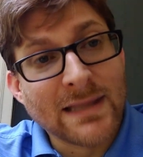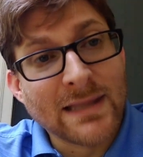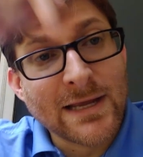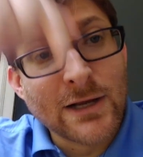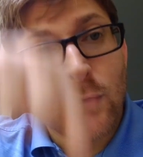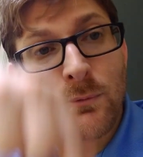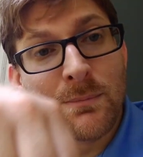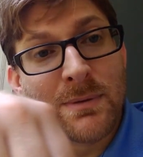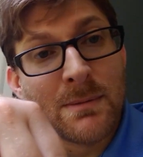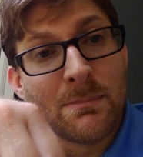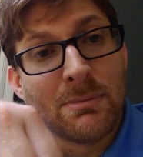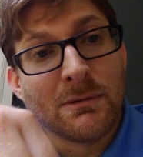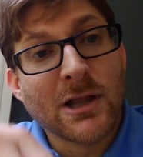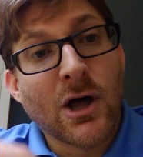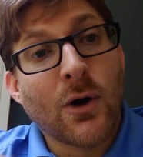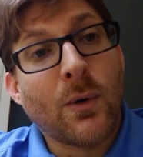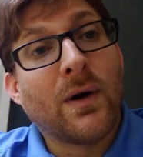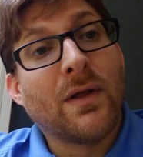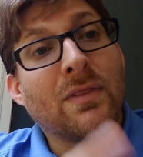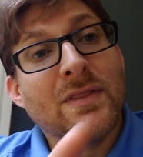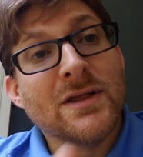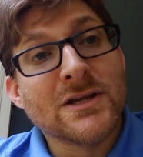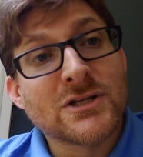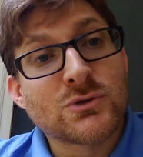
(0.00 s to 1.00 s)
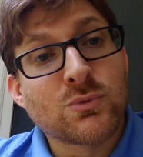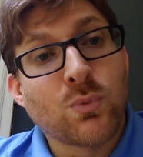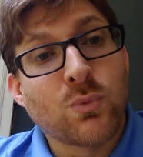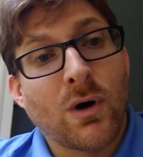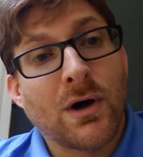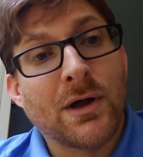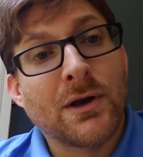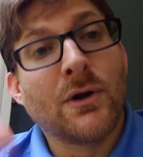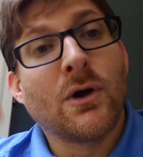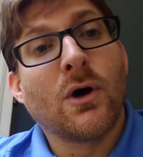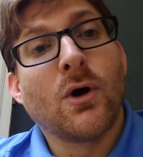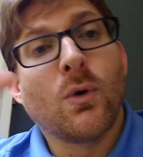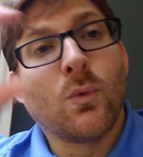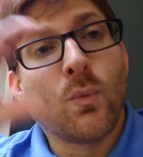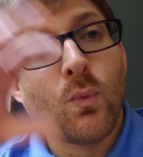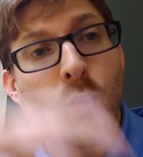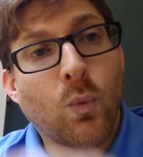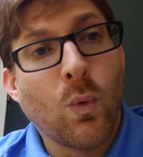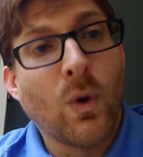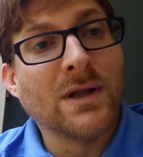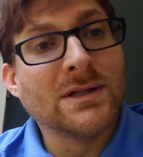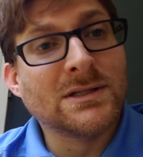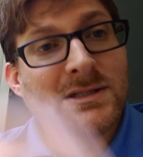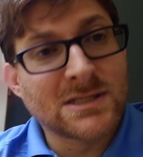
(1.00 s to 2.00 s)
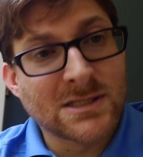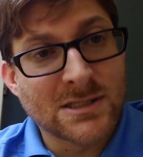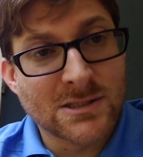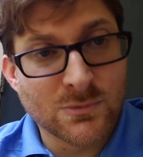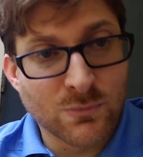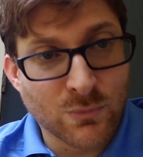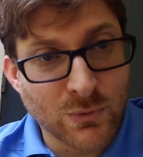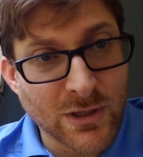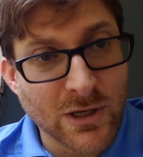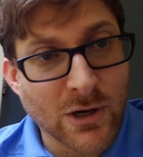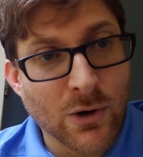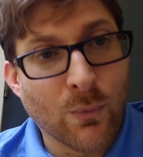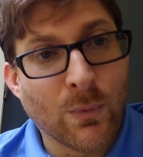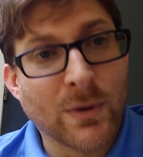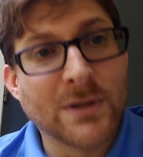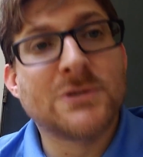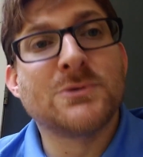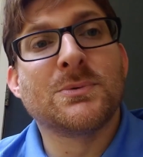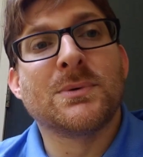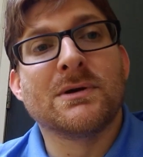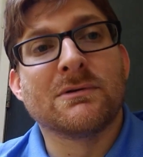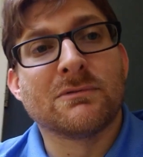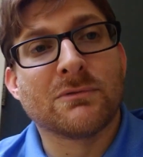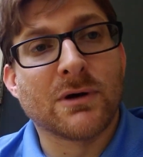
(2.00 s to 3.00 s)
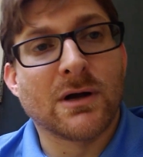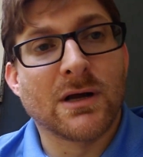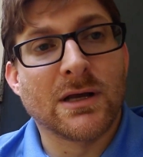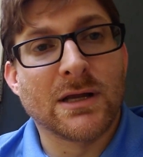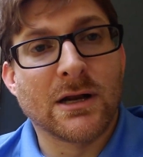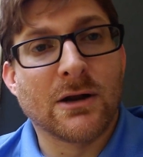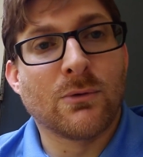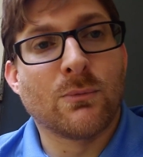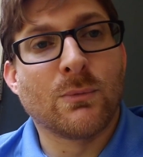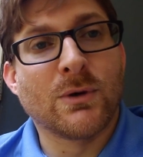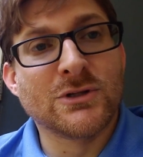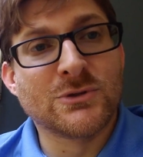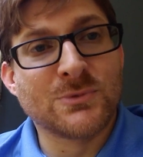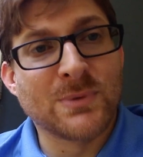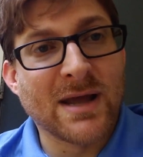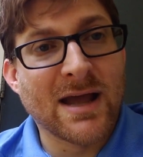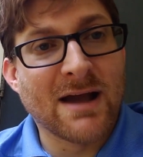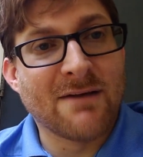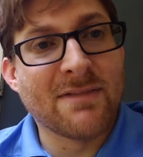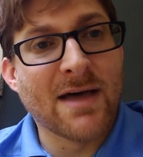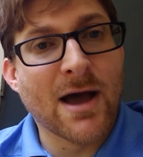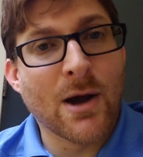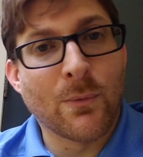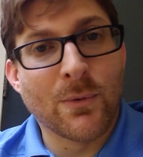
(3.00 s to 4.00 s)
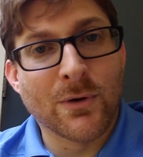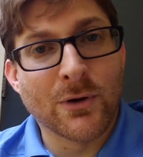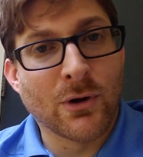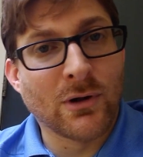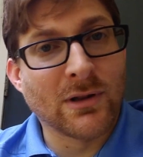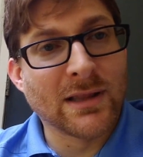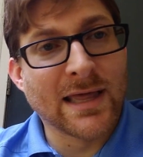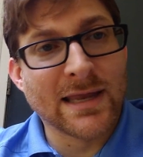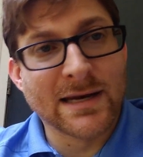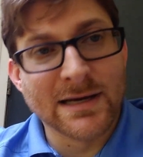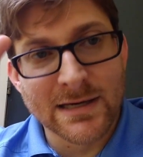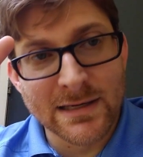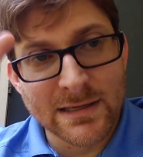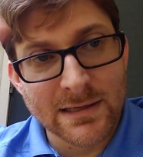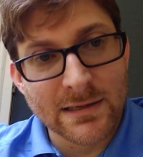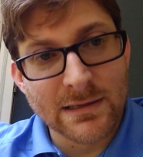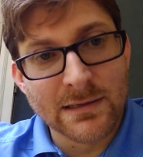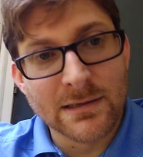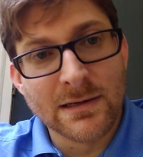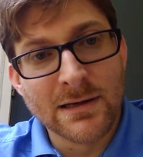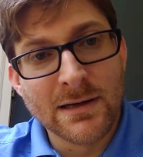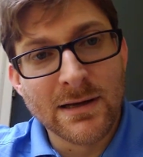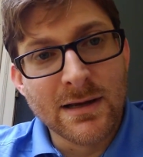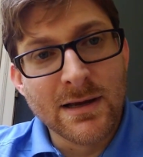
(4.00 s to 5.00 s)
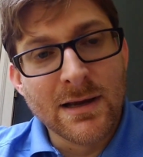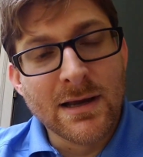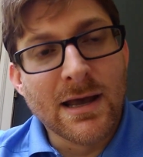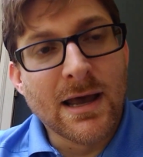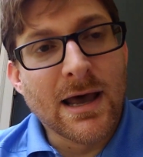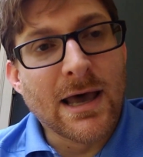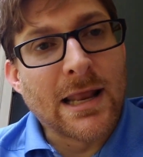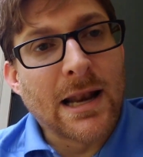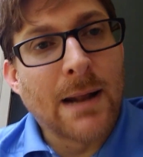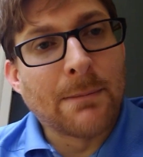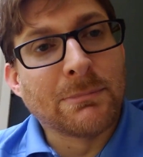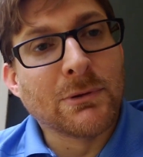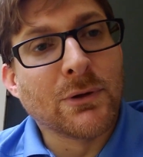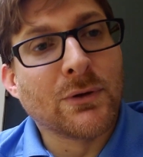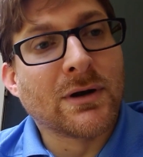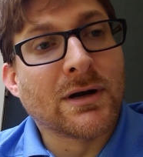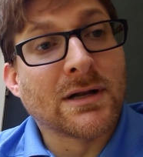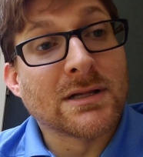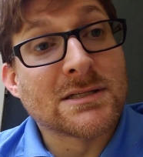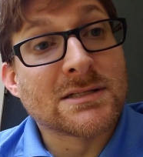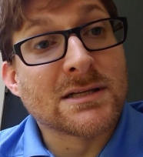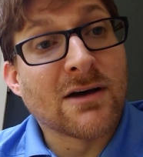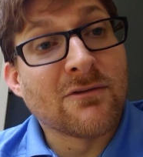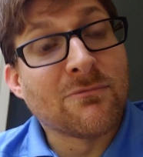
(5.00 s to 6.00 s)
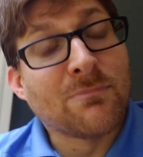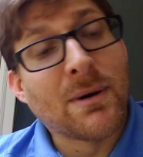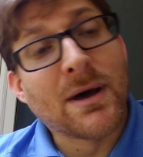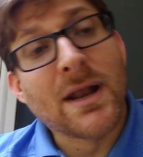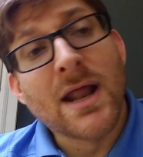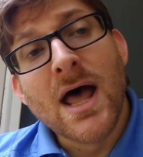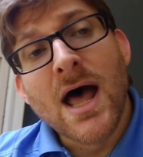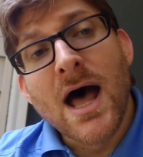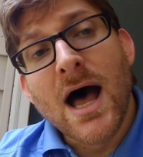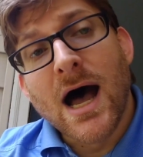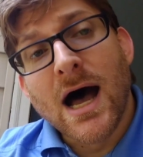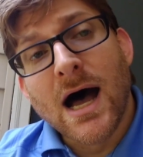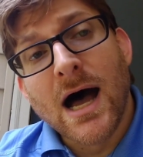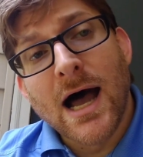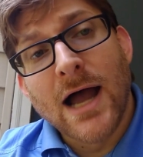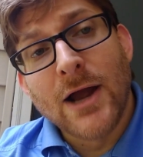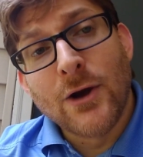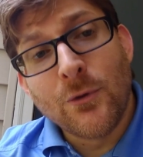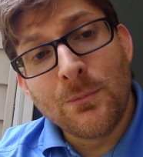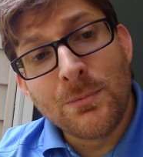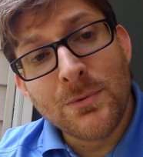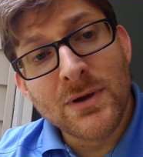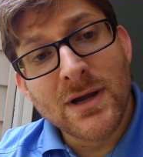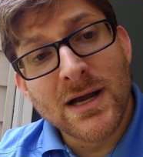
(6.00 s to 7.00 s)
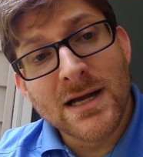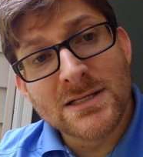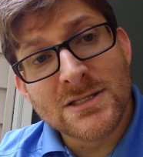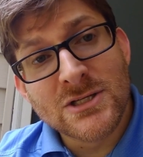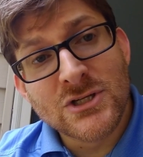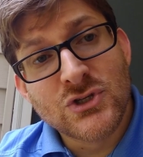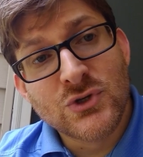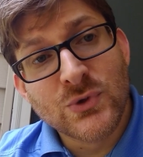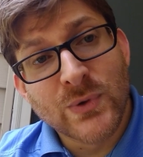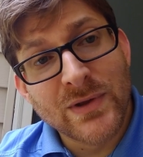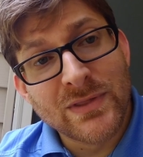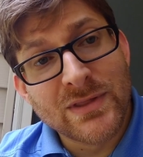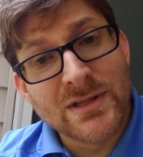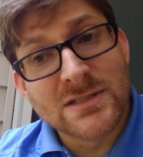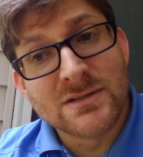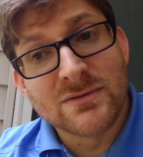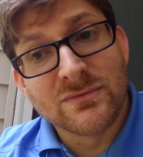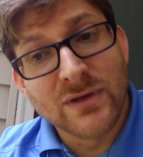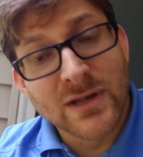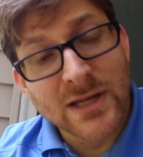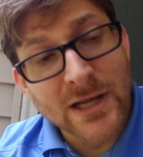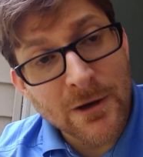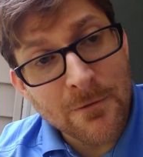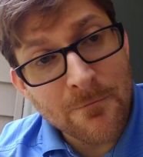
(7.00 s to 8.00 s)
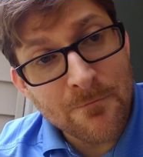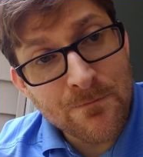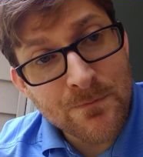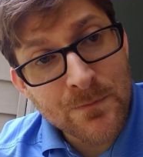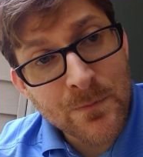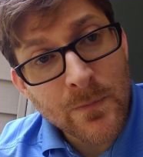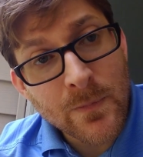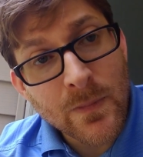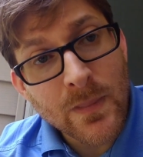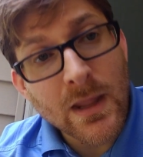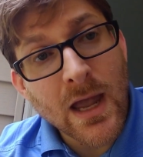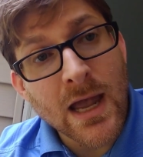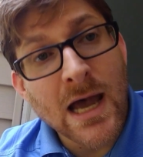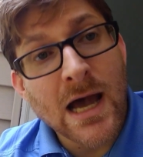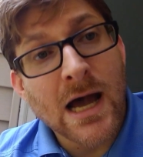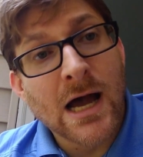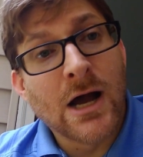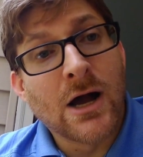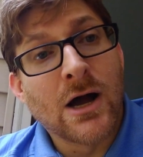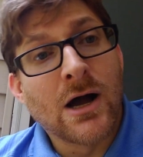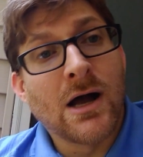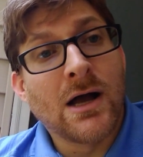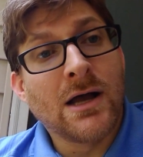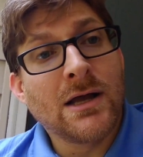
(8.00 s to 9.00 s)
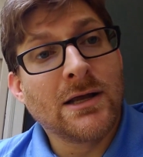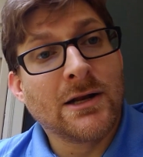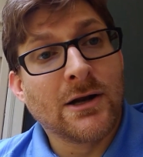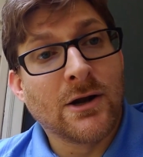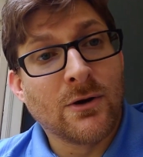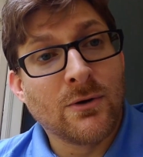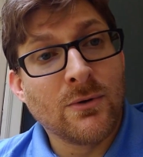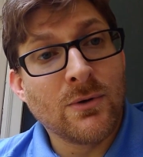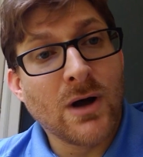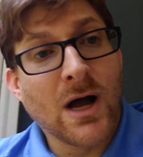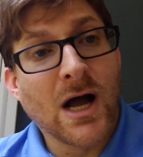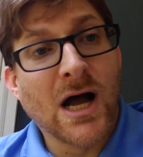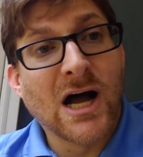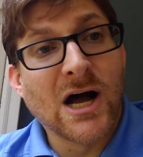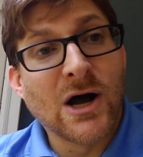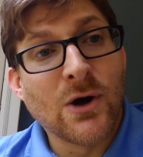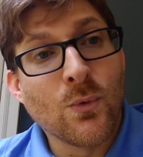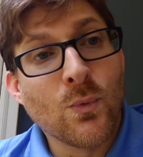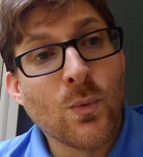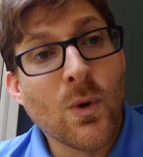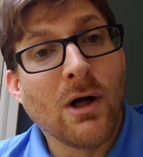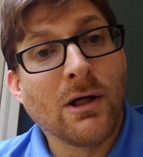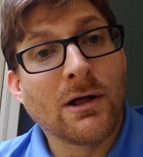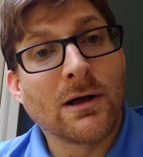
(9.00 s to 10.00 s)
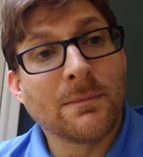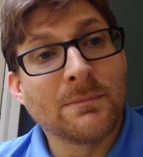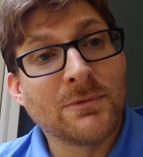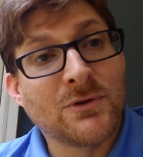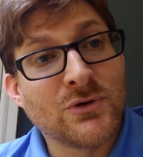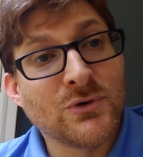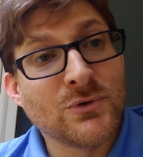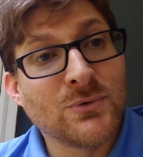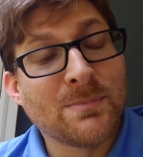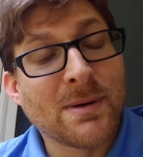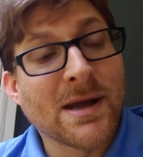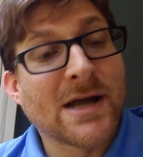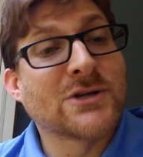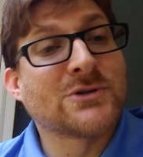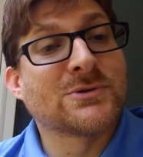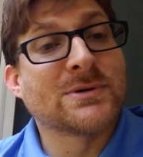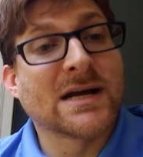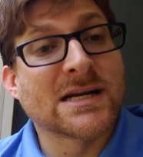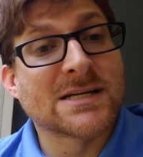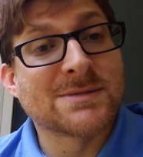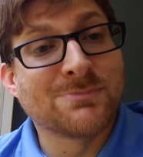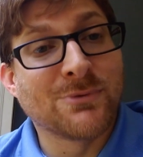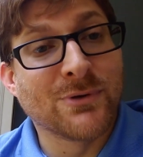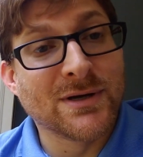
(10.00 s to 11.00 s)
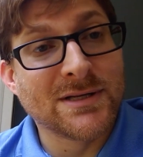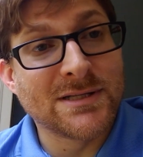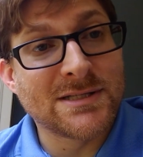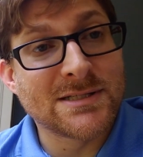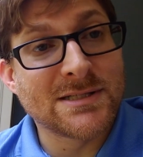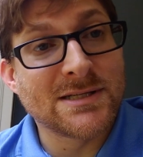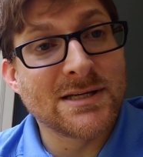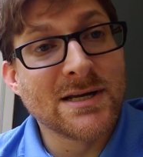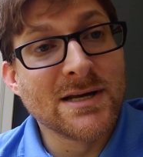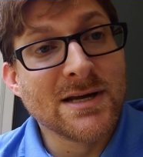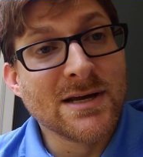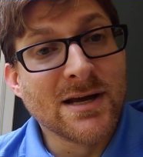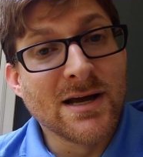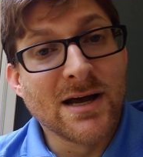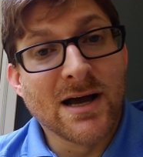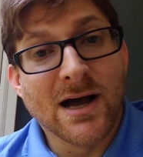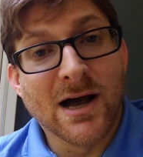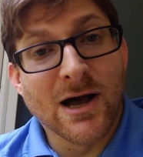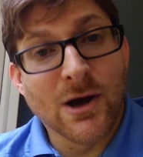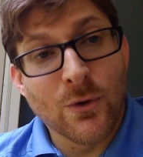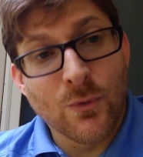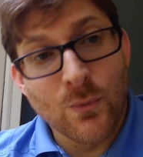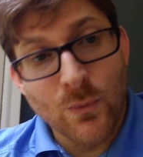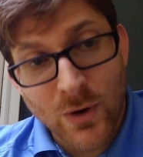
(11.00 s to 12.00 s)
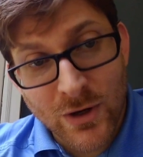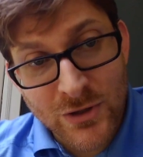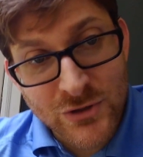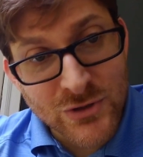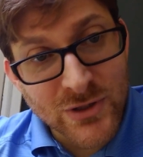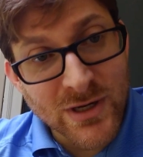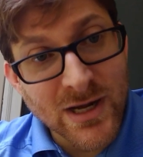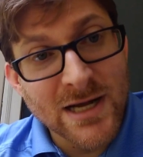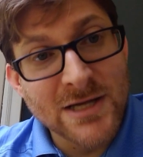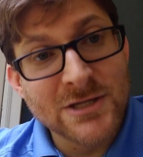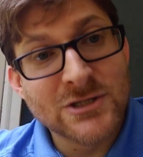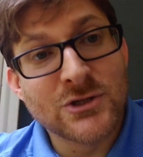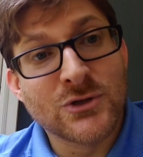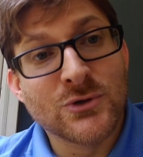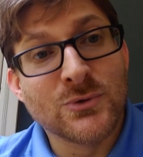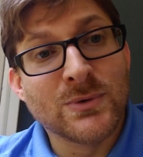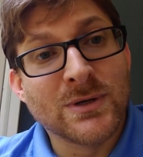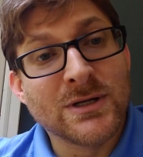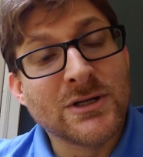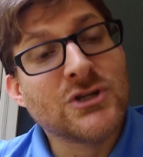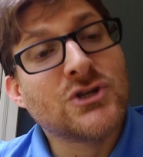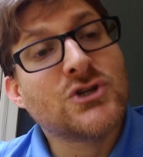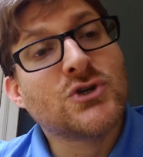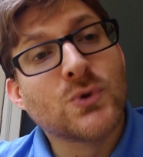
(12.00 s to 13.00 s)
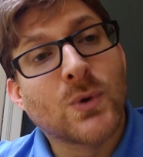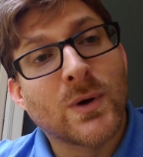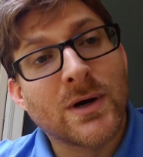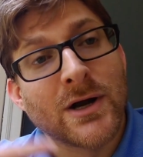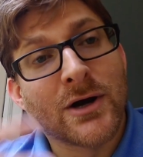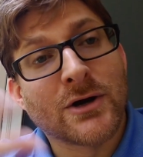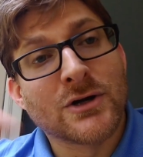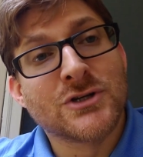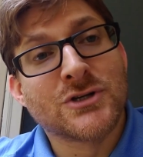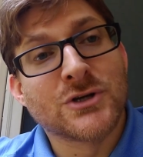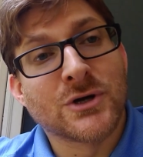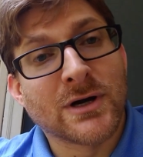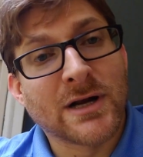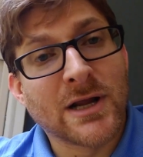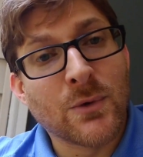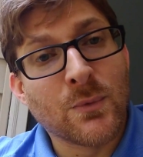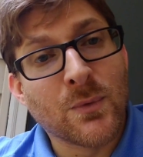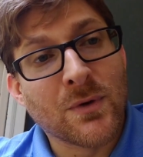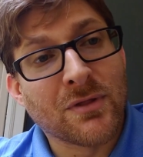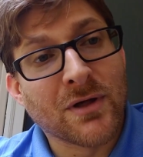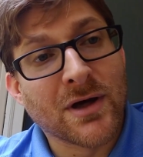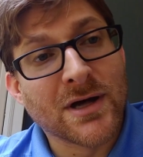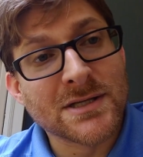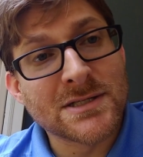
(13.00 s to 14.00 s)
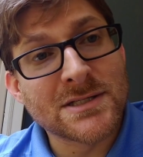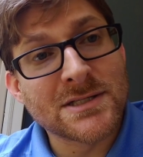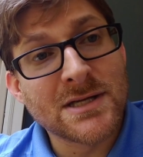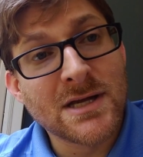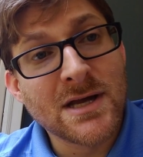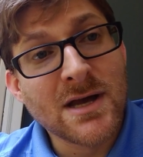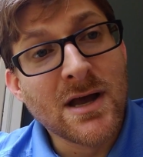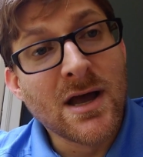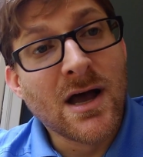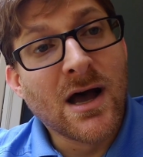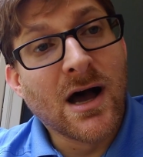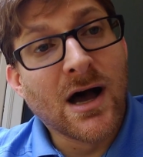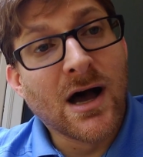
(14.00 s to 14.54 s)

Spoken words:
and the link will be below on this one once we have that one all edited and uploaded and stuff. But I hope you guys enjoyed this video. Welcome to Pantry Exploits. Want you guys to enjoy our journey with us.